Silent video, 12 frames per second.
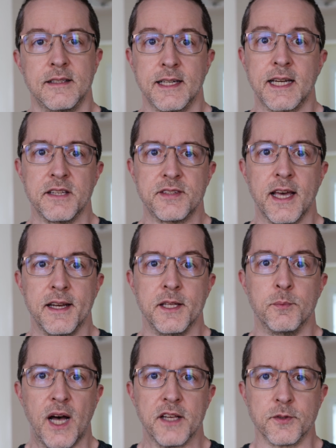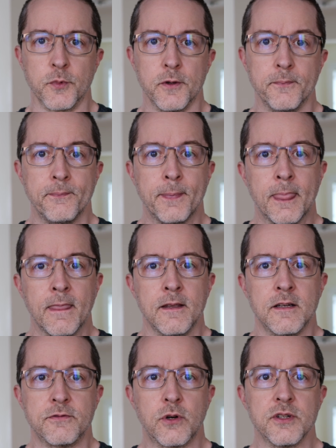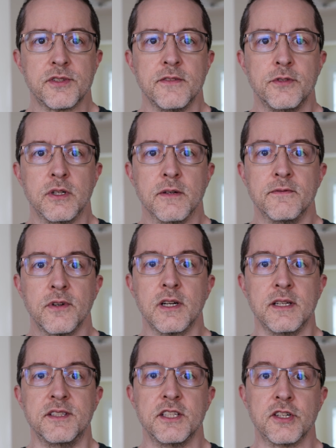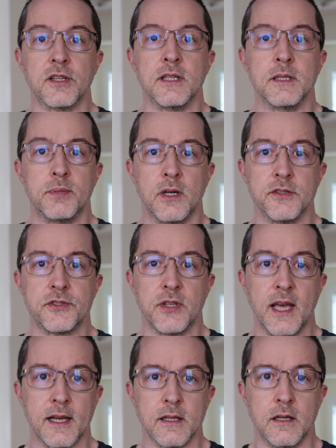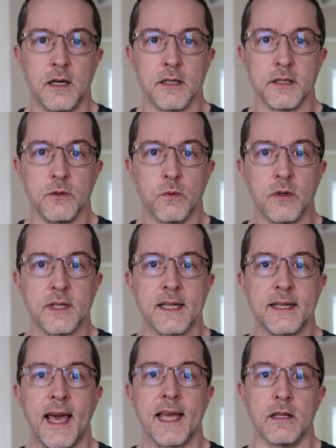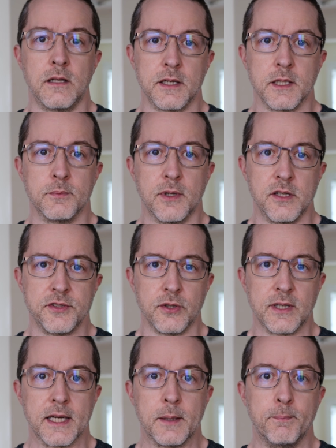Like I said, impossible. Of course, if you convert a digital impulse to analog, you won't get an analog impulse, you'll get a